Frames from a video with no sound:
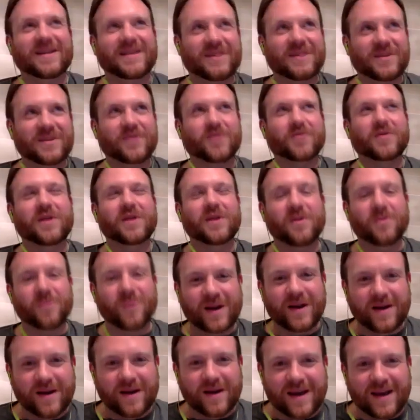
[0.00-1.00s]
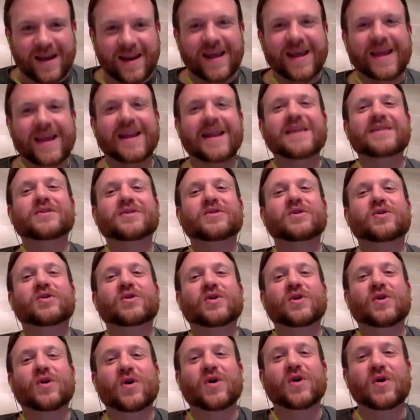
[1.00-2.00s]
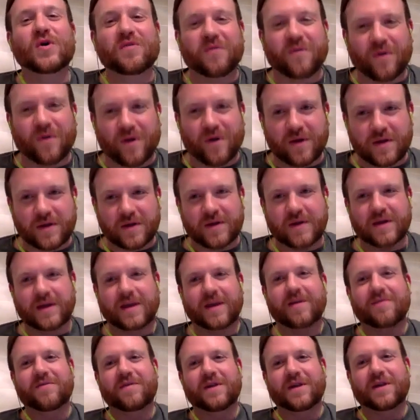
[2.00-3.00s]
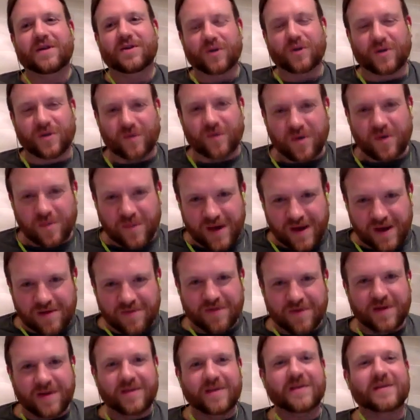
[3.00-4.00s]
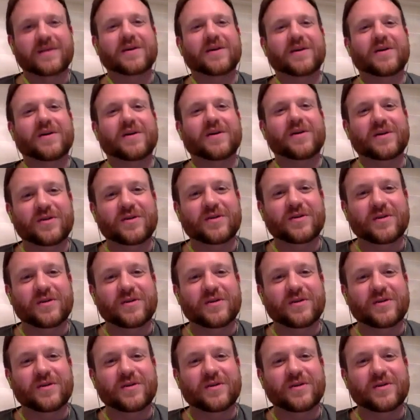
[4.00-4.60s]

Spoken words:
so, you know, it is good for us to give each other the benefit of the doubt. It's